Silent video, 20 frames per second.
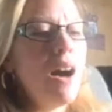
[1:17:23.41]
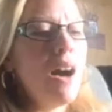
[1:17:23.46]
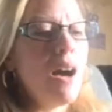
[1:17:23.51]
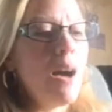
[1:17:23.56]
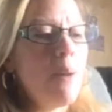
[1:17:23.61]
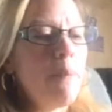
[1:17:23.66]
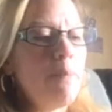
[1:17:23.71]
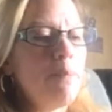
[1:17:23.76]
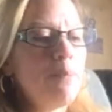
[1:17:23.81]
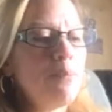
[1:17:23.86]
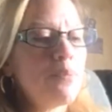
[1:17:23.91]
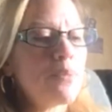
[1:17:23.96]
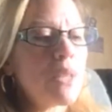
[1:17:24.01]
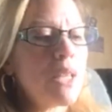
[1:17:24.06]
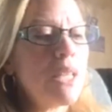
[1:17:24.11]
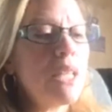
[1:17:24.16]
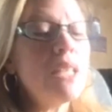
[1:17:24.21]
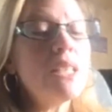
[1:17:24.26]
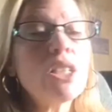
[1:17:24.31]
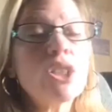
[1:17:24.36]

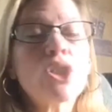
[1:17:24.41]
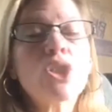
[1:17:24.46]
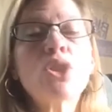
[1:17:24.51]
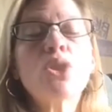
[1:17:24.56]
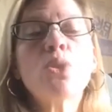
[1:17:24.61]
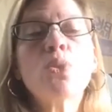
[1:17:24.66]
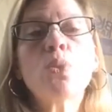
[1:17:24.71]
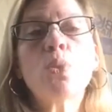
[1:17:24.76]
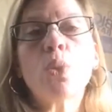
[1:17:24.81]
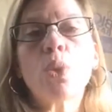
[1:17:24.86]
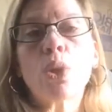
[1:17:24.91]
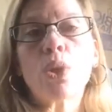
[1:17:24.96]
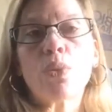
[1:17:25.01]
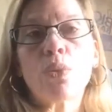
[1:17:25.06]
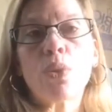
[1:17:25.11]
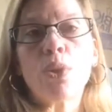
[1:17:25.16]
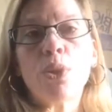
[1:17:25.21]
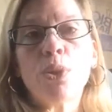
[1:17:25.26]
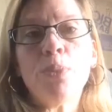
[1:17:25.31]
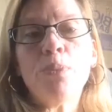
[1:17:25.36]
In addition to
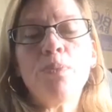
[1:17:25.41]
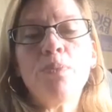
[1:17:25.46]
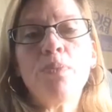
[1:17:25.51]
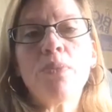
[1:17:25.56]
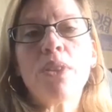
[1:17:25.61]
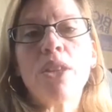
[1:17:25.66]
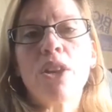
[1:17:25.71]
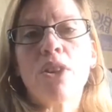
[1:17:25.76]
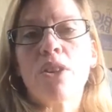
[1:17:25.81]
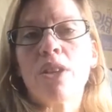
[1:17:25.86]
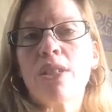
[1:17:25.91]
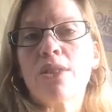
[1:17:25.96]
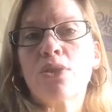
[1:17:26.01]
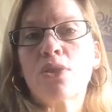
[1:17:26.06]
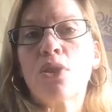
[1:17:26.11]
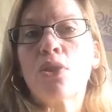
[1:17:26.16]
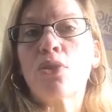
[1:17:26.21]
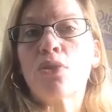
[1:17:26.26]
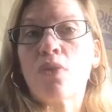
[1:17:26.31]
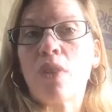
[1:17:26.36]
War Room, there
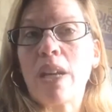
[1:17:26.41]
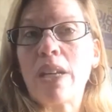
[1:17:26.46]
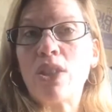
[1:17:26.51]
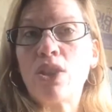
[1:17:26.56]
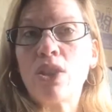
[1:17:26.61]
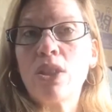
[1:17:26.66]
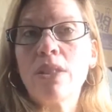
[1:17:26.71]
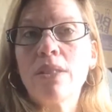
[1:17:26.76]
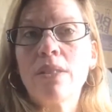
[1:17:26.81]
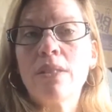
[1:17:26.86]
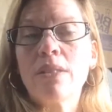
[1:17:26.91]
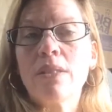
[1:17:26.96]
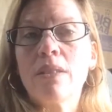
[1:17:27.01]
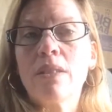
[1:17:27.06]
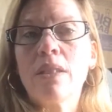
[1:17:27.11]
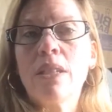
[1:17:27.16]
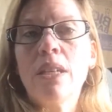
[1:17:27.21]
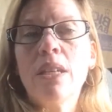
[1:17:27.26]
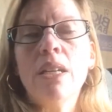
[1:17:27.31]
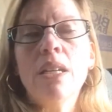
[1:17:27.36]
is Courageous,
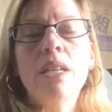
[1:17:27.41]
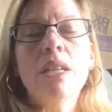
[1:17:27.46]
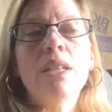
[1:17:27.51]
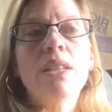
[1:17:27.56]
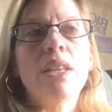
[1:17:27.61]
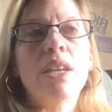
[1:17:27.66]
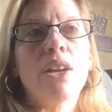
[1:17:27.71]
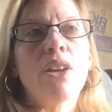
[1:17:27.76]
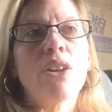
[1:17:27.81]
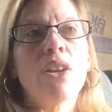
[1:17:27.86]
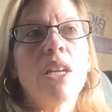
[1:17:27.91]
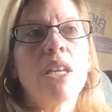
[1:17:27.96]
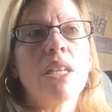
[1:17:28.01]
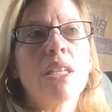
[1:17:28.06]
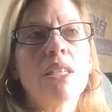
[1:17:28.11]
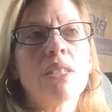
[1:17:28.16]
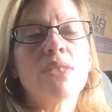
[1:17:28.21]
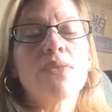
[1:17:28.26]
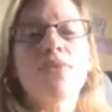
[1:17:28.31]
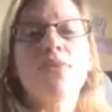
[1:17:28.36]
there
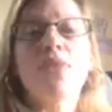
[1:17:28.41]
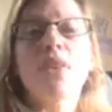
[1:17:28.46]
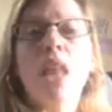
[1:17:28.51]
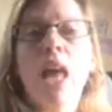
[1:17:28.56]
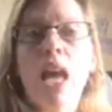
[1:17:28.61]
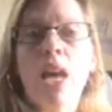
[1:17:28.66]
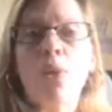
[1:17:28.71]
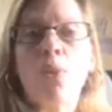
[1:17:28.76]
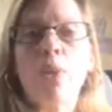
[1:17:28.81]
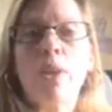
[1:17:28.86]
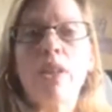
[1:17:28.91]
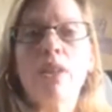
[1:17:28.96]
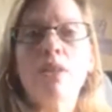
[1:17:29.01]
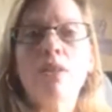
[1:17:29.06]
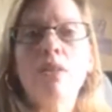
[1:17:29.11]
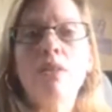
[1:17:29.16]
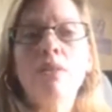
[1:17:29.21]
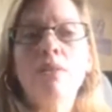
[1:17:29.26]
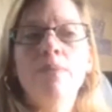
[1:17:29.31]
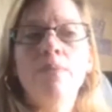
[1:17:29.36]
is
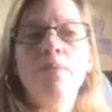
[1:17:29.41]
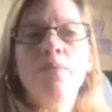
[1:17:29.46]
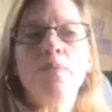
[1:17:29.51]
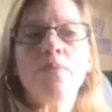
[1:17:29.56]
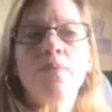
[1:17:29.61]
Flywheel,